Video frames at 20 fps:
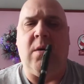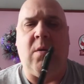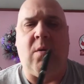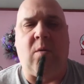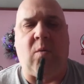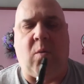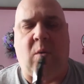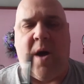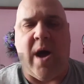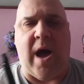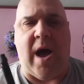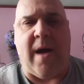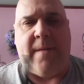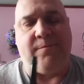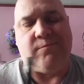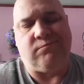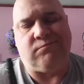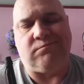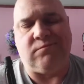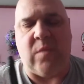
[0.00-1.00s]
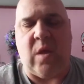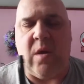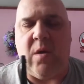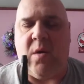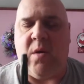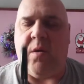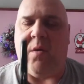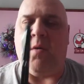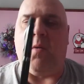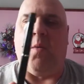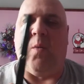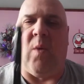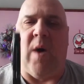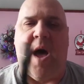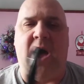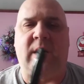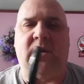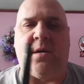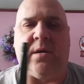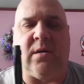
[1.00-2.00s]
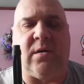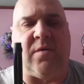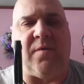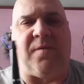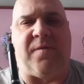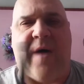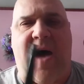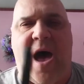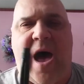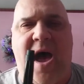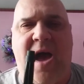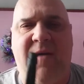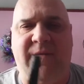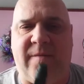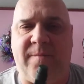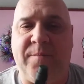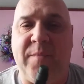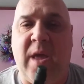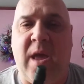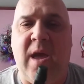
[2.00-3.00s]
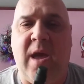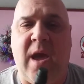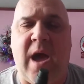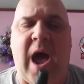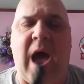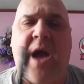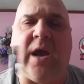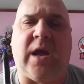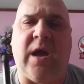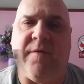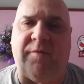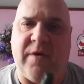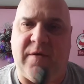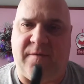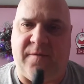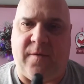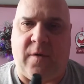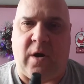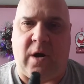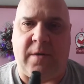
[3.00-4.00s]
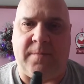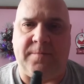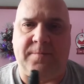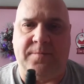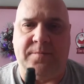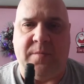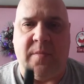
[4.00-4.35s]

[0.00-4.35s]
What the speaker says: 1 to 5, I'll give it a 4.